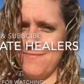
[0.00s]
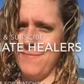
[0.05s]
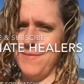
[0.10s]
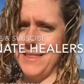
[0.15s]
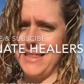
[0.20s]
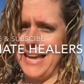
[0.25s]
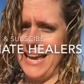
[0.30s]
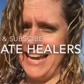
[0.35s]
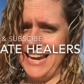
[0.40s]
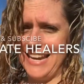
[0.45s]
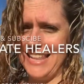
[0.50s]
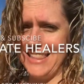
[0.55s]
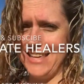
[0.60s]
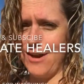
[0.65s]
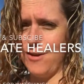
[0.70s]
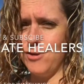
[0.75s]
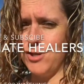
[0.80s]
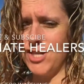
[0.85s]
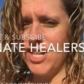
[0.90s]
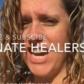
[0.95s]
playing in the
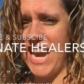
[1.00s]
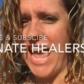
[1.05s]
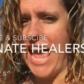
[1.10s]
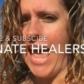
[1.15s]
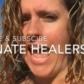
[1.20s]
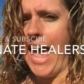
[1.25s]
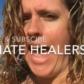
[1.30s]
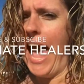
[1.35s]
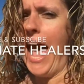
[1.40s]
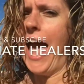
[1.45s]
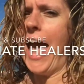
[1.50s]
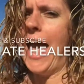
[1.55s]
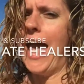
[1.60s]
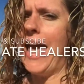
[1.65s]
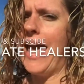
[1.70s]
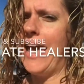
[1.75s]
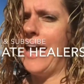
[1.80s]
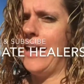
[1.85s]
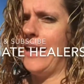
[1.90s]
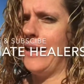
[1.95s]
ocean
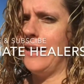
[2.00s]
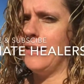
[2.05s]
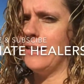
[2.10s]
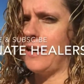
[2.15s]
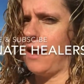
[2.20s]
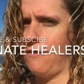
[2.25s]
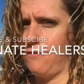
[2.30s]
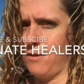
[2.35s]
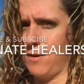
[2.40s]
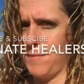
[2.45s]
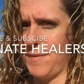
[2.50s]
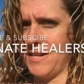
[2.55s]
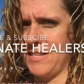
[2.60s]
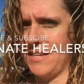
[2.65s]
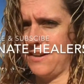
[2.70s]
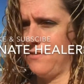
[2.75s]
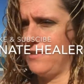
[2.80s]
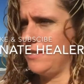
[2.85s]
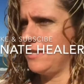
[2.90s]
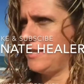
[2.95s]
and covering
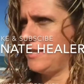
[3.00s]
myself in